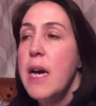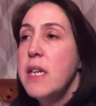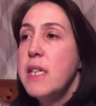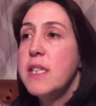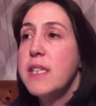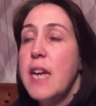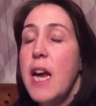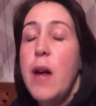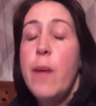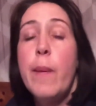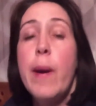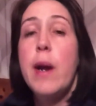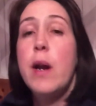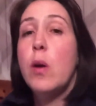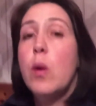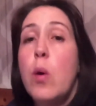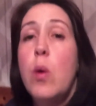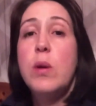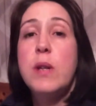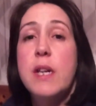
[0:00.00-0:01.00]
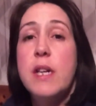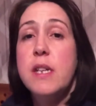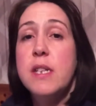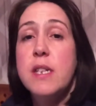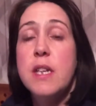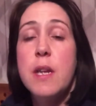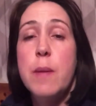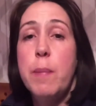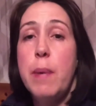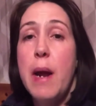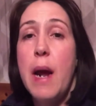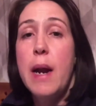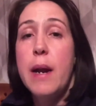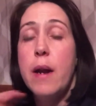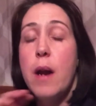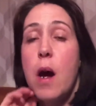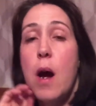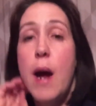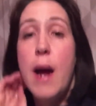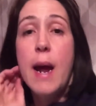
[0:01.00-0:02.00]
Today went according to the
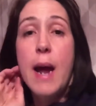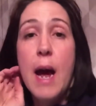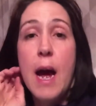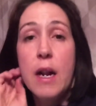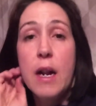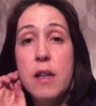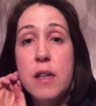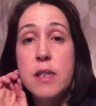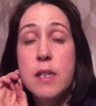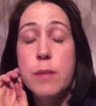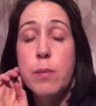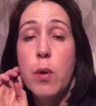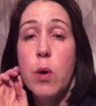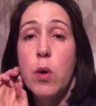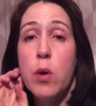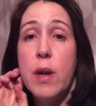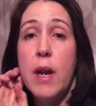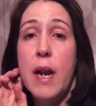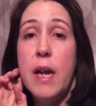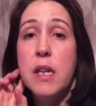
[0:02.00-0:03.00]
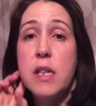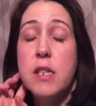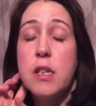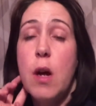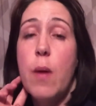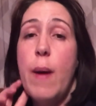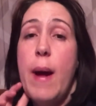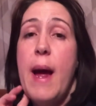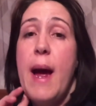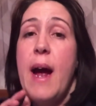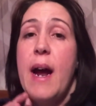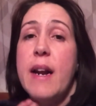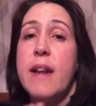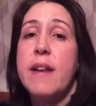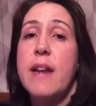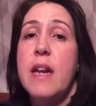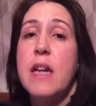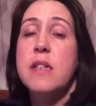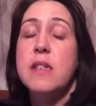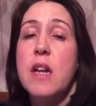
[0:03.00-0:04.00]
plan that I had this morning. So I had
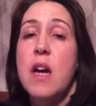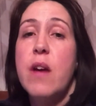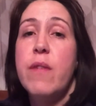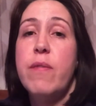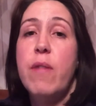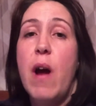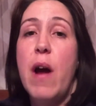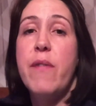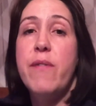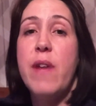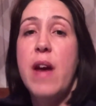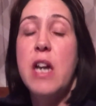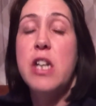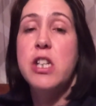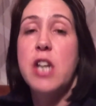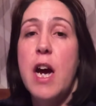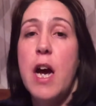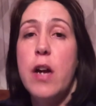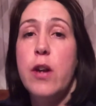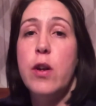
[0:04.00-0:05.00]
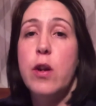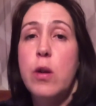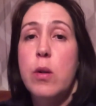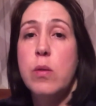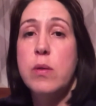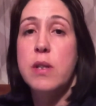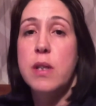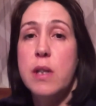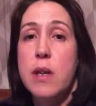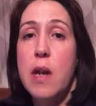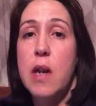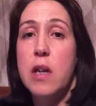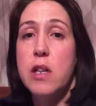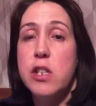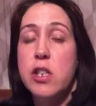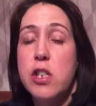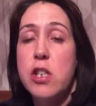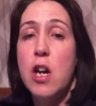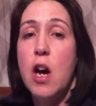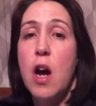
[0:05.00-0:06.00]
the stir-fried veg and noodles at
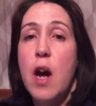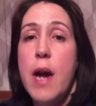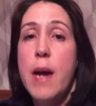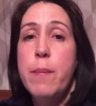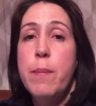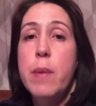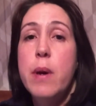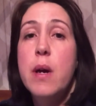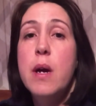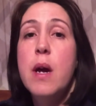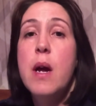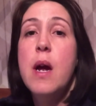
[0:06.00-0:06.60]
lunchtime.